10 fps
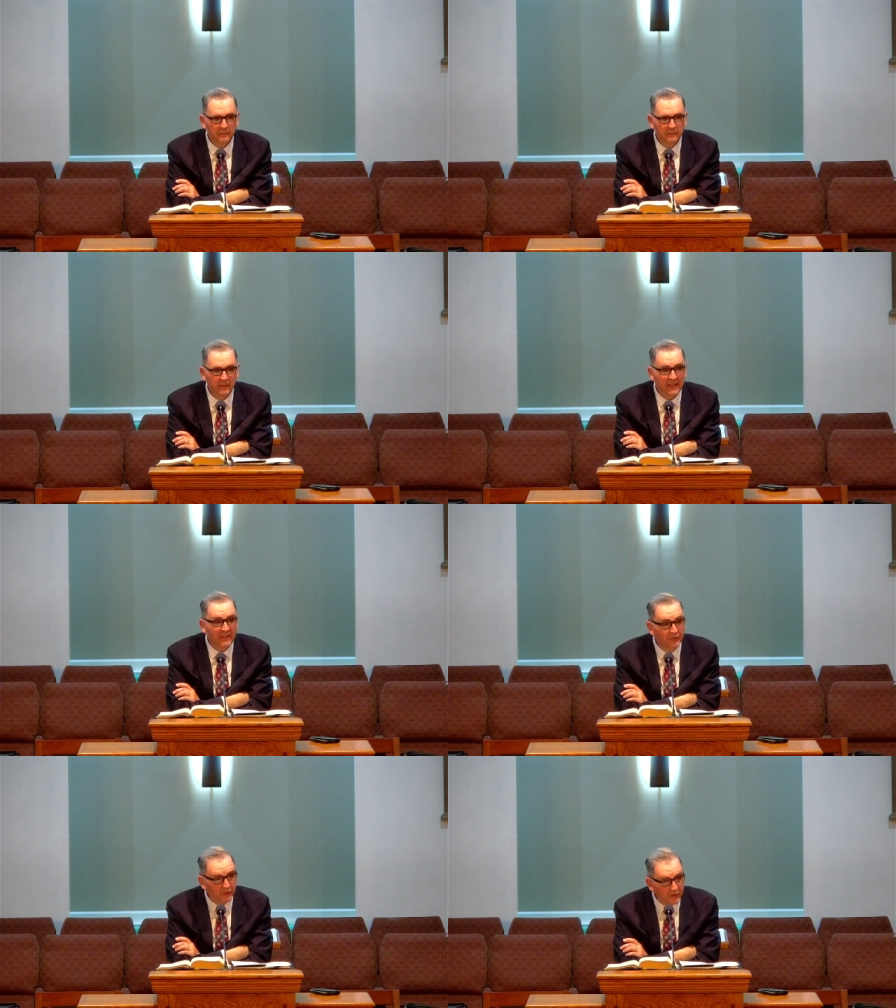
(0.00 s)

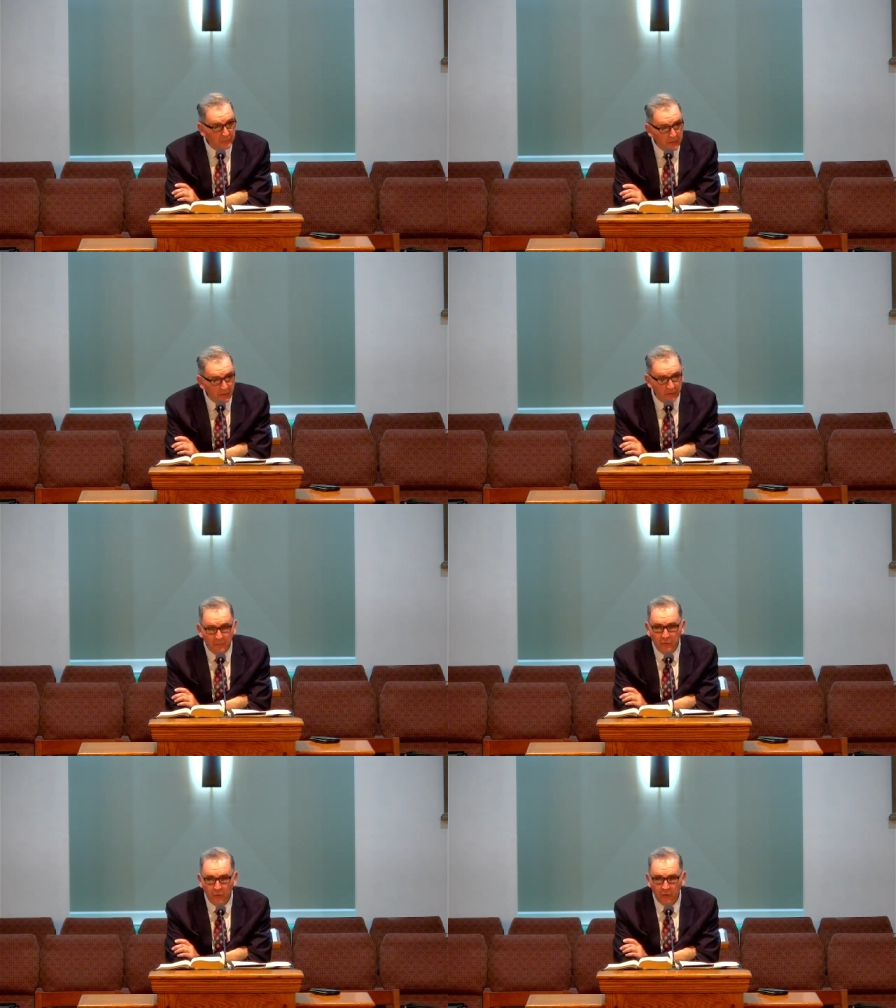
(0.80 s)
He's the Spirit of
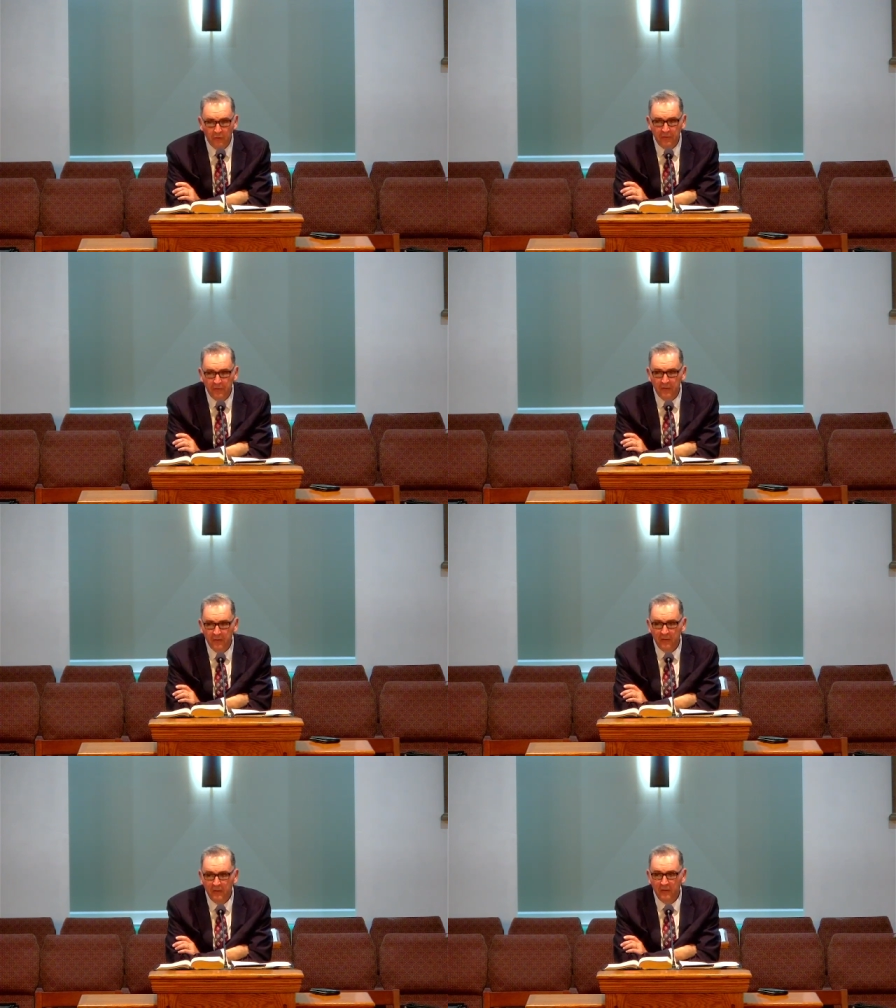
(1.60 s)
truth,
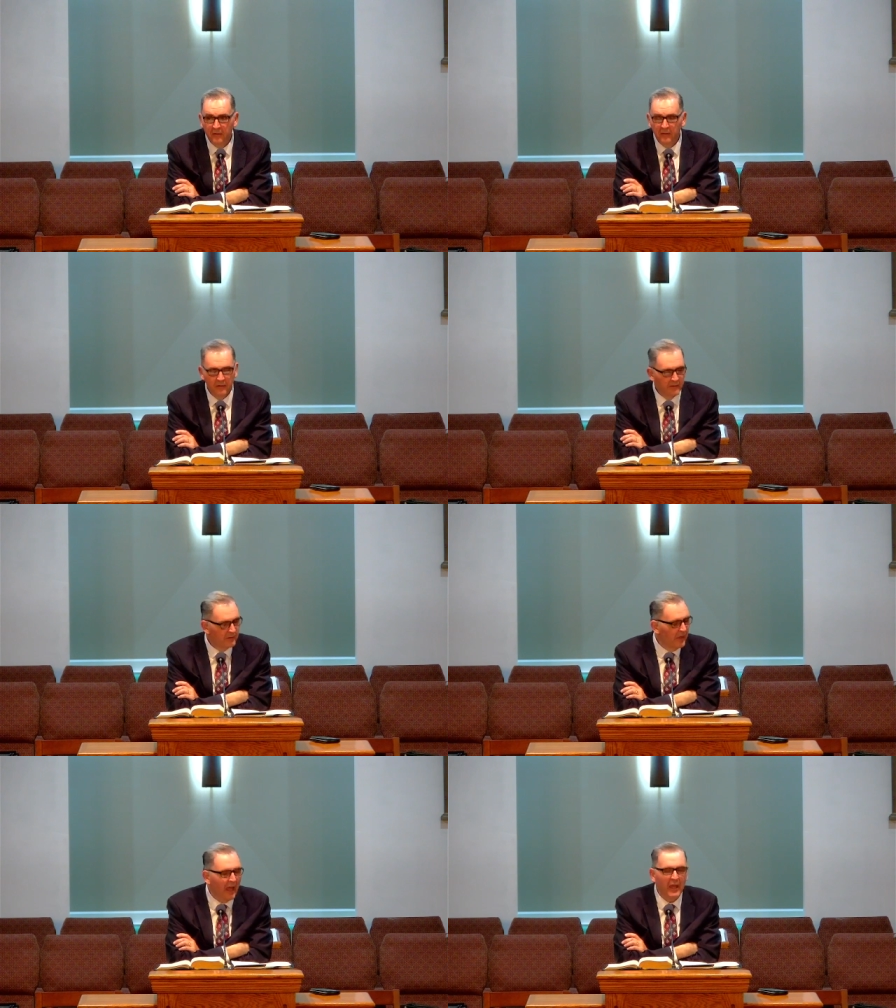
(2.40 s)

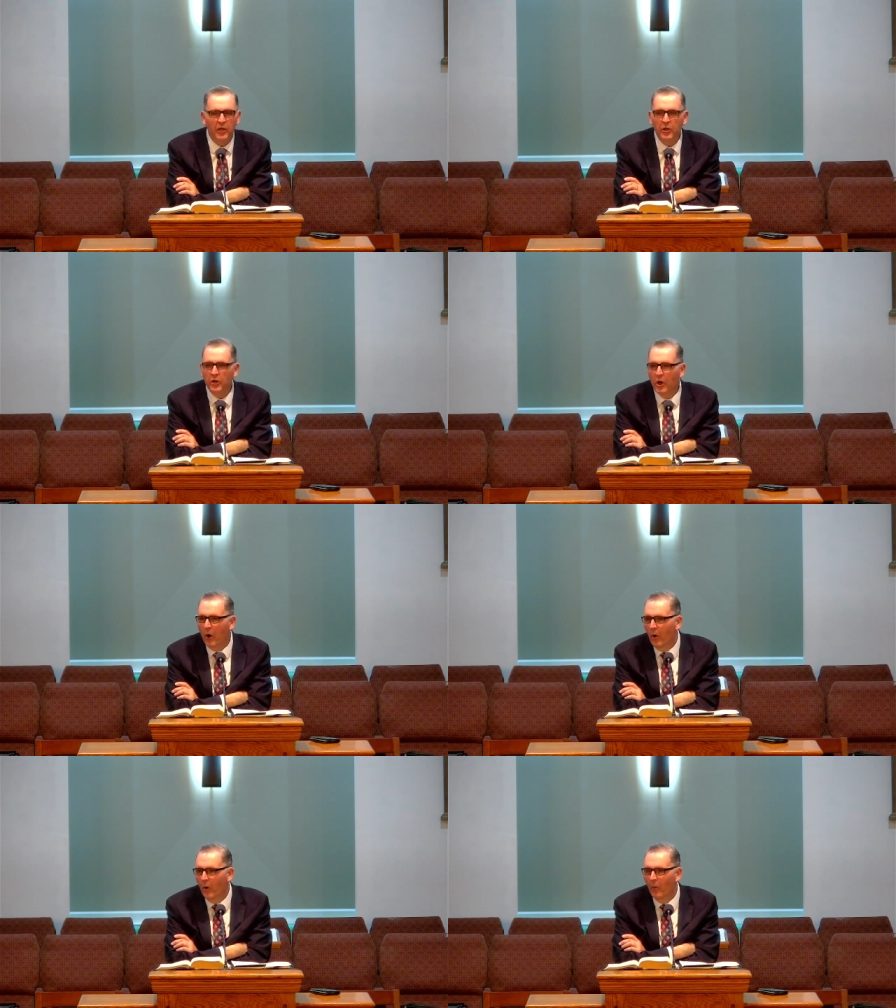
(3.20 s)
and
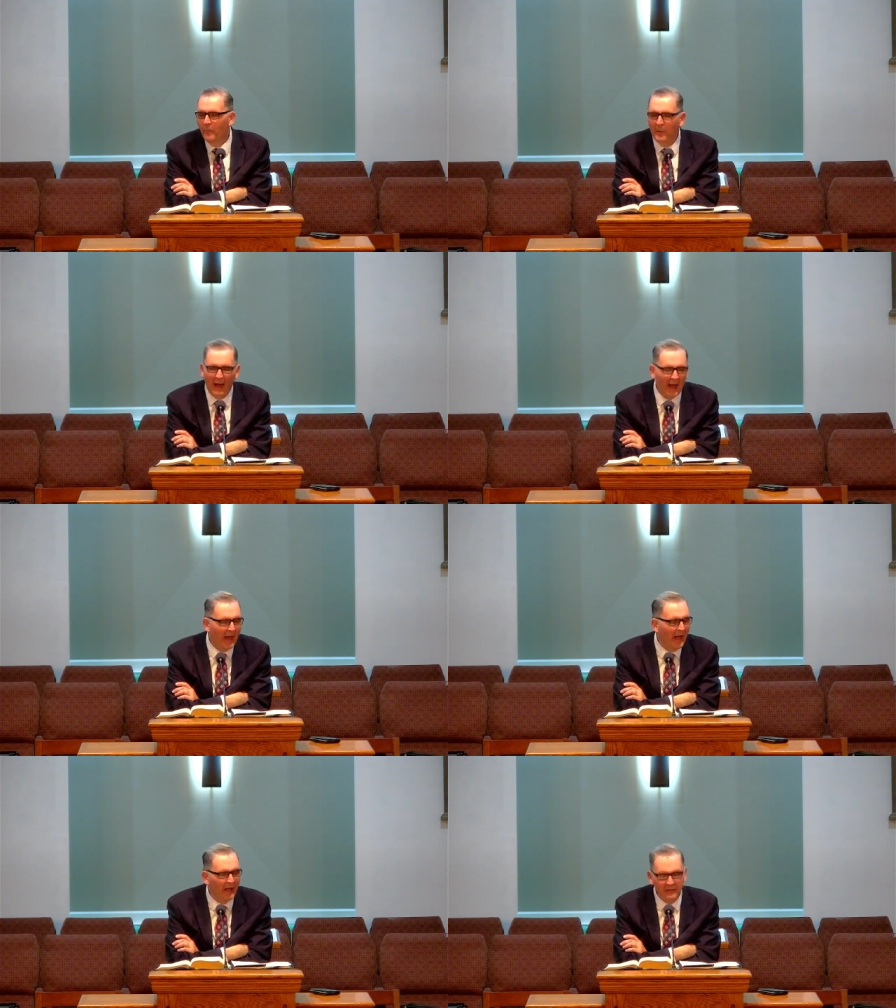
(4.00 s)

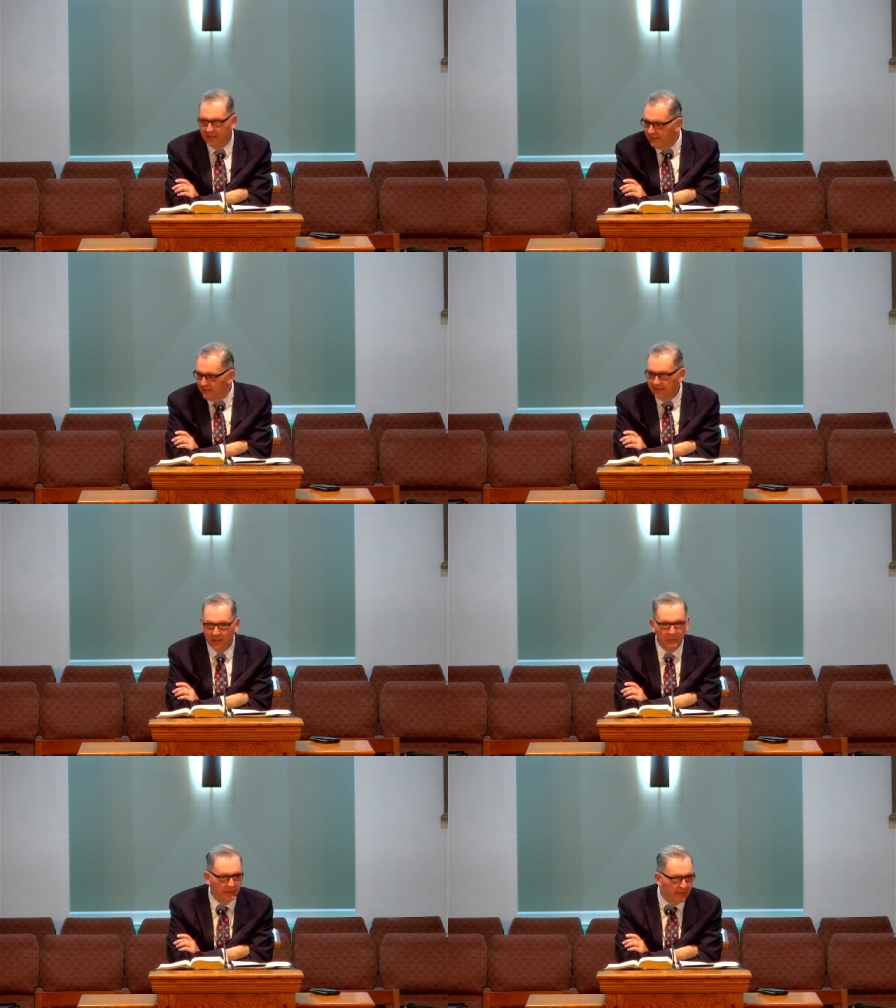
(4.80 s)
nobody can
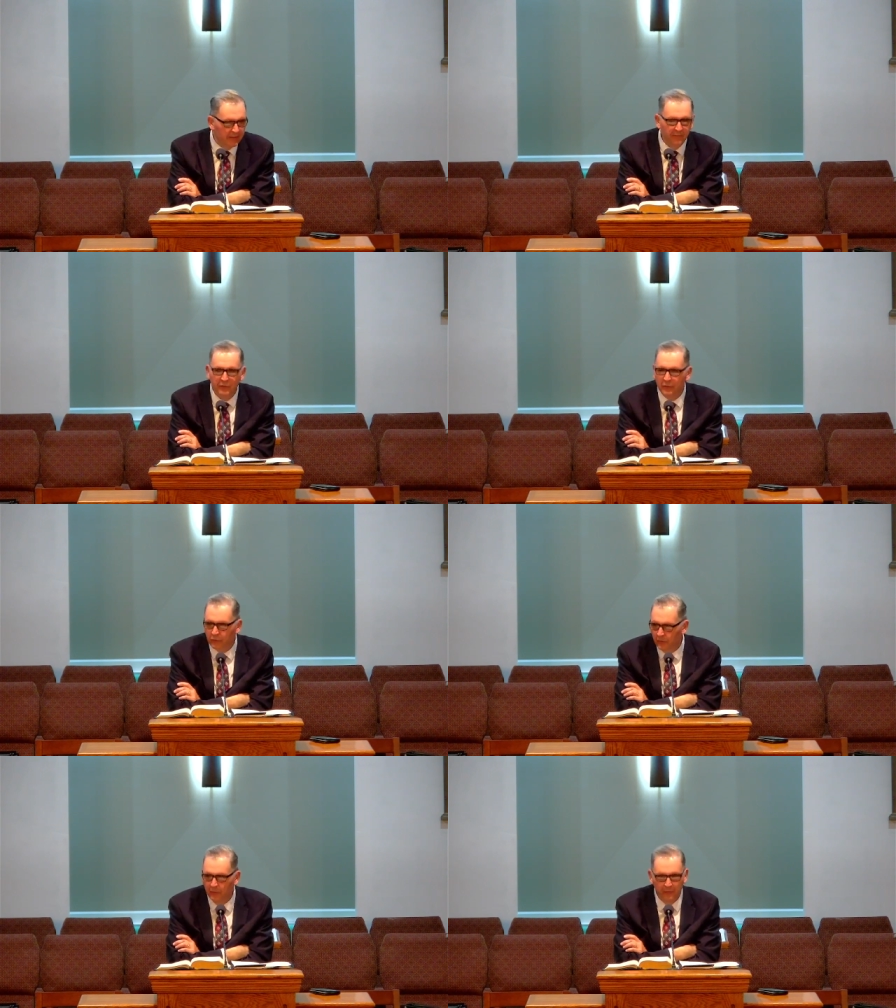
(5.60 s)
believe the
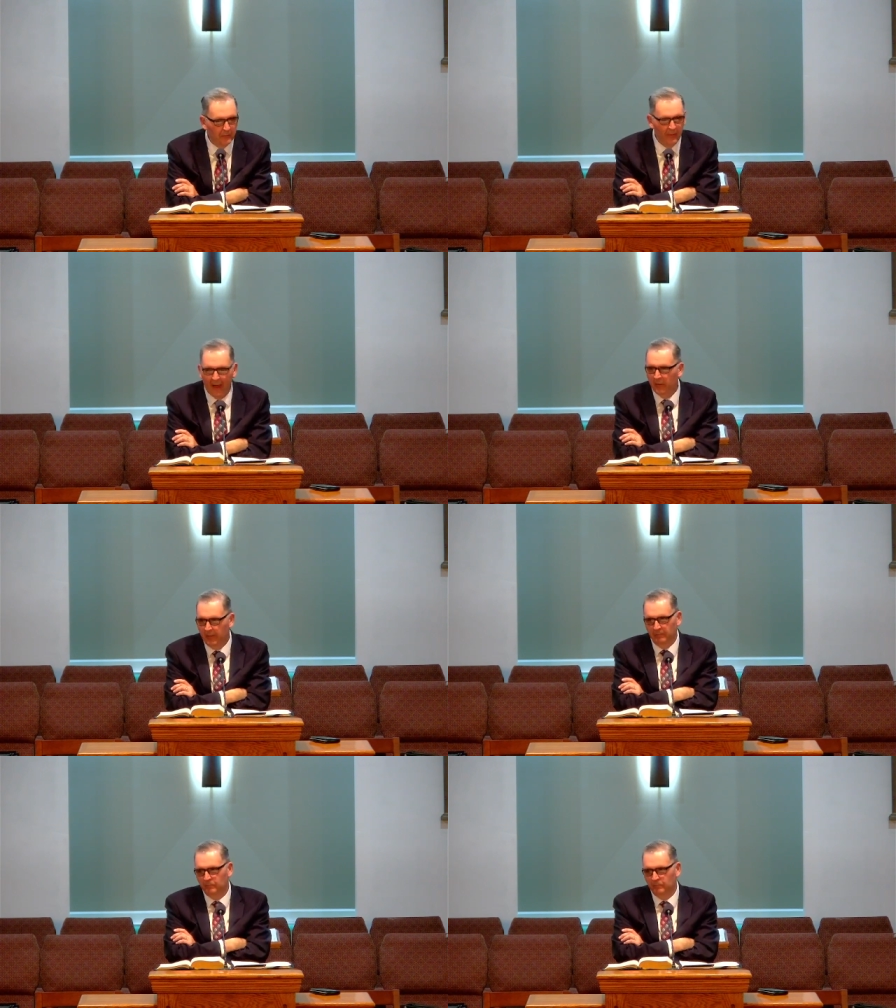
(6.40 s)
truth without Him.